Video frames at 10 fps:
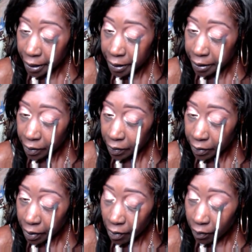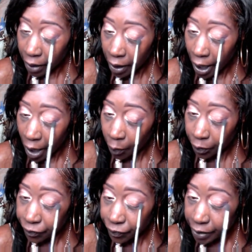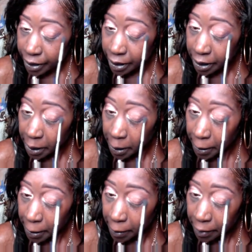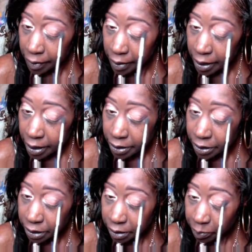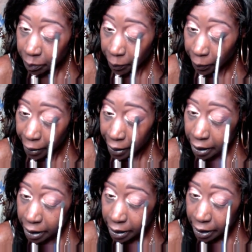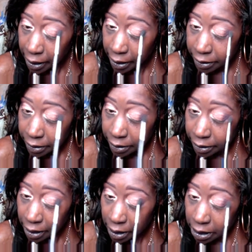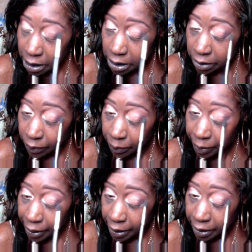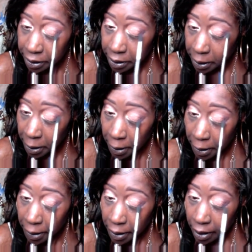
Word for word: the eye, on our outer V. And just bringing it in just a little bit.